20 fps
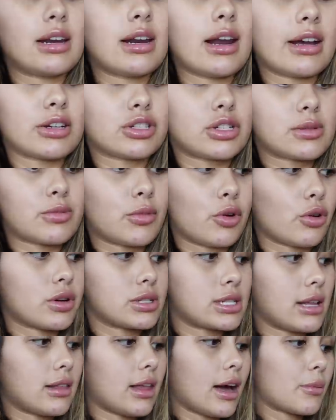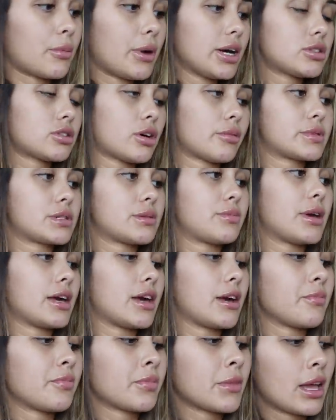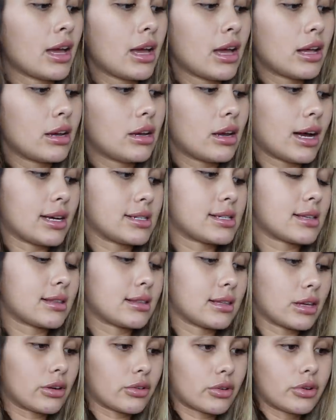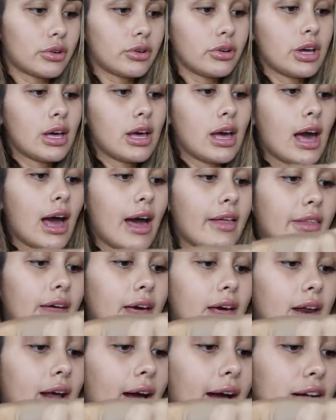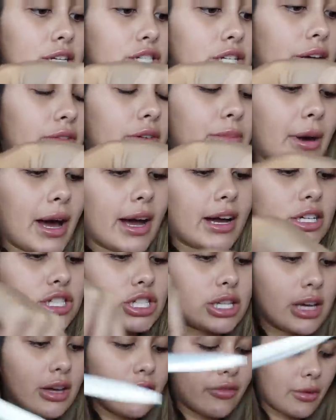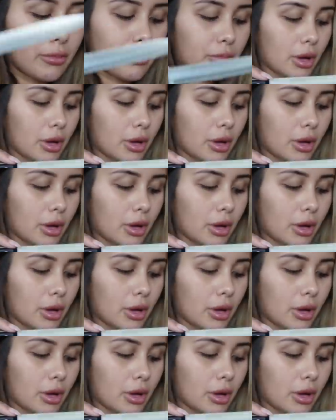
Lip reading: in an extra small because I like my tops to be nice and little. And then I actually have a package here from